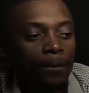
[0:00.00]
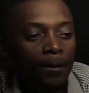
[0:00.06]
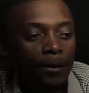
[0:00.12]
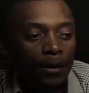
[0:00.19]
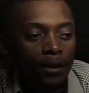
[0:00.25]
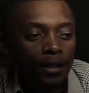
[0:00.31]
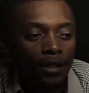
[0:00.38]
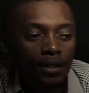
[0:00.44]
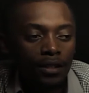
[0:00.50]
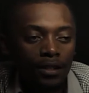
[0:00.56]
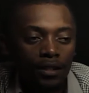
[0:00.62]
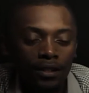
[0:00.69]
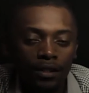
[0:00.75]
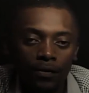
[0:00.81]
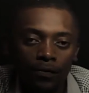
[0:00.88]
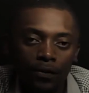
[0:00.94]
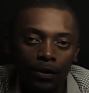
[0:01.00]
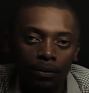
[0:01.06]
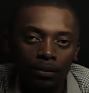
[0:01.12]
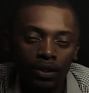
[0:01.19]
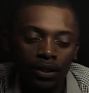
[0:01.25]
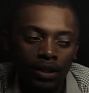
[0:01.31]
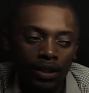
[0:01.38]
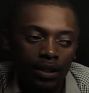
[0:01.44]
So this is the
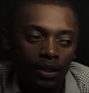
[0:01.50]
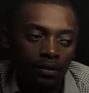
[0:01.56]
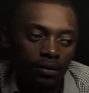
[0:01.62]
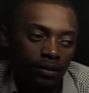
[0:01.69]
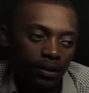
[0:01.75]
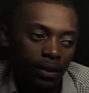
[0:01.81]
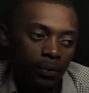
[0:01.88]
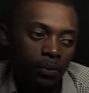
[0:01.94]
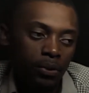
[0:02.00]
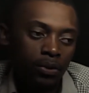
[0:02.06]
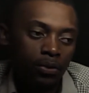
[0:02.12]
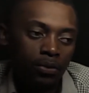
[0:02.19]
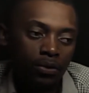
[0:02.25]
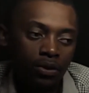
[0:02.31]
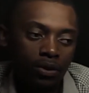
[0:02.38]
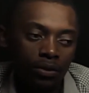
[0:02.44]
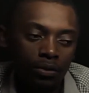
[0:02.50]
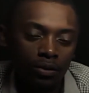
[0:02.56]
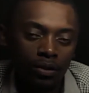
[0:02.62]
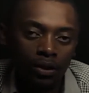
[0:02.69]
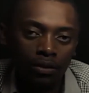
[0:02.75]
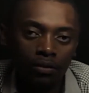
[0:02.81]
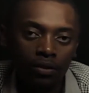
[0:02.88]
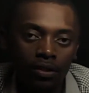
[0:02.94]
formula that we use in
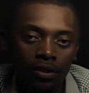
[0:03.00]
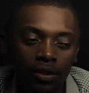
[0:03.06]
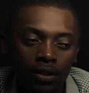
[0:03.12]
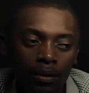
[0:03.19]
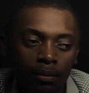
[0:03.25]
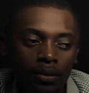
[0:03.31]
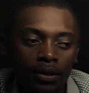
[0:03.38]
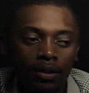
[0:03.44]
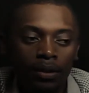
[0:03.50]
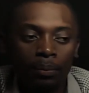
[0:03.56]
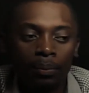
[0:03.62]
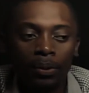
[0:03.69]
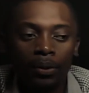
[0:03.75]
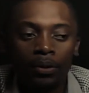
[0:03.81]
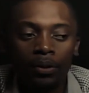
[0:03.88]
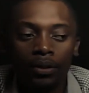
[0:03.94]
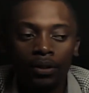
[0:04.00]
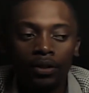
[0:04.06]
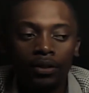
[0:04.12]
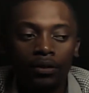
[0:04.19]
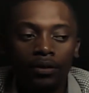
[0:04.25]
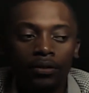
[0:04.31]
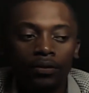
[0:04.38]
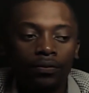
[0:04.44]
order to determine the period
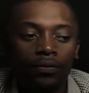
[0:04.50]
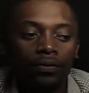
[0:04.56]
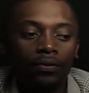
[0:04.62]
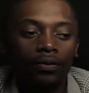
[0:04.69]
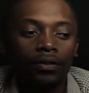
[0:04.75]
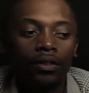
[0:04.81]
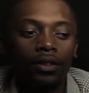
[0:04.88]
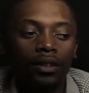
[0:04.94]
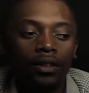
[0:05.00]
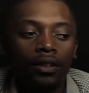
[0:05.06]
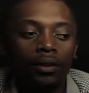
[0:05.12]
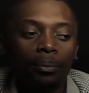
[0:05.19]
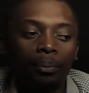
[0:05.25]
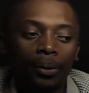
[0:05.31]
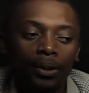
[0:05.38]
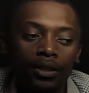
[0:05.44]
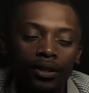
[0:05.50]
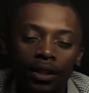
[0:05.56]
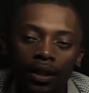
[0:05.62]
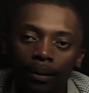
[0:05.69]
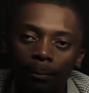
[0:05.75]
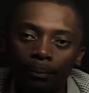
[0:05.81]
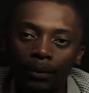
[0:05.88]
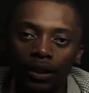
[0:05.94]
of
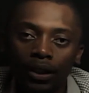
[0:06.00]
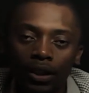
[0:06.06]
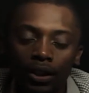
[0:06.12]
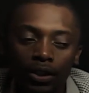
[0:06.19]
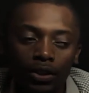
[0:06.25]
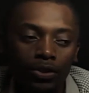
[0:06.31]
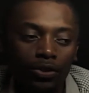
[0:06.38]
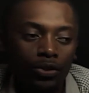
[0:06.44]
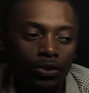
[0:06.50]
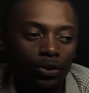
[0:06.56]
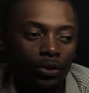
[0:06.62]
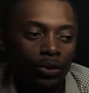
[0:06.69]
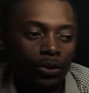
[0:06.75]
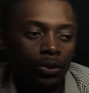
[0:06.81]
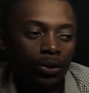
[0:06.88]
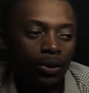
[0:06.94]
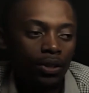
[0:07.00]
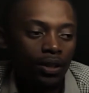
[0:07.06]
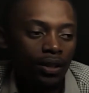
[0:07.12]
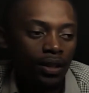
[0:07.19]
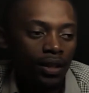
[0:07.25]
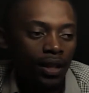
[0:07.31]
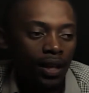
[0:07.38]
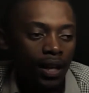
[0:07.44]
pendulum. So
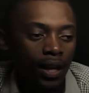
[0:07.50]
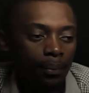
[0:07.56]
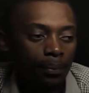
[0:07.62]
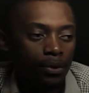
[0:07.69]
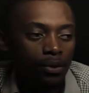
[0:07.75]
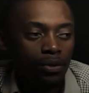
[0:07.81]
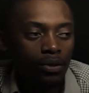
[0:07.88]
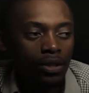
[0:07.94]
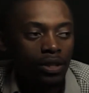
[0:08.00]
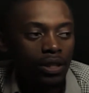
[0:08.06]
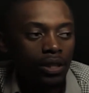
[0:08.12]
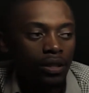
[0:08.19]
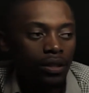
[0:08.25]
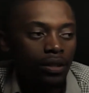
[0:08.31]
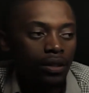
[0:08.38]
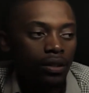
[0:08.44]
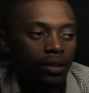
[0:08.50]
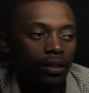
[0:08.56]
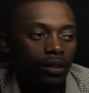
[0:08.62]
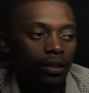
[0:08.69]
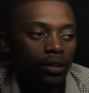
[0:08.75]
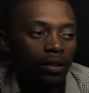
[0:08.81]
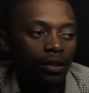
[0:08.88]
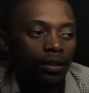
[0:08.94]
the capital T
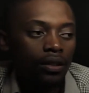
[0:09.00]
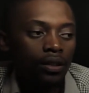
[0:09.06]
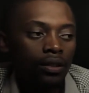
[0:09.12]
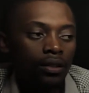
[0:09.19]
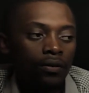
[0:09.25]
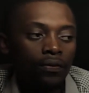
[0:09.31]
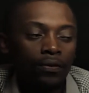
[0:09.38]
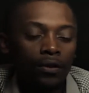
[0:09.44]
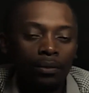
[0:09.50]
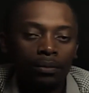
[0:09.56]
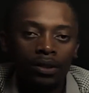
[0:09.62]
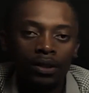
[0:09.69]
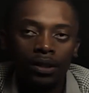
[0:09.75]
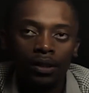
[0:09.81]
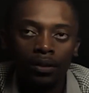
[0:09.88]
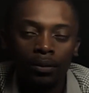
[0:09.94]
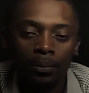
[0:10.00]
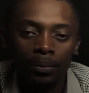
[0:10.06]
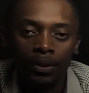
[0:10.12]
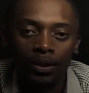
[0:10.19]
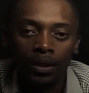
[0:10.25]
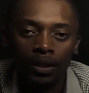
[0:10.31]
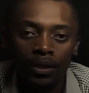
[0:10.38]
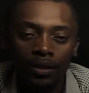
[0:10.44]
in the formula
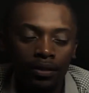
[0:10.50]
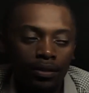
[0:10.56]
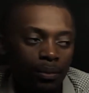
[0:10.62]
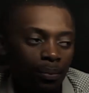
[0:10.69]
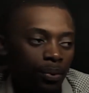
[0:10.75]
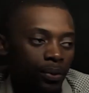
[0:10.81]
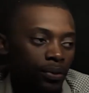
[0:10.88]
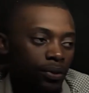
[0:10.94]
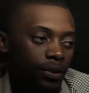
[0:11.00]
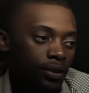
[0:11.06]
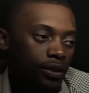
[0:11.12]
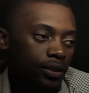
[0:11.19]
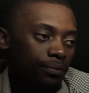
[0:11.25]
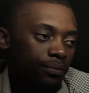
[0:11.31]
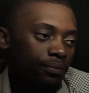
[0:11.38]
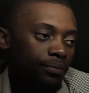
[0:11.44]
represents period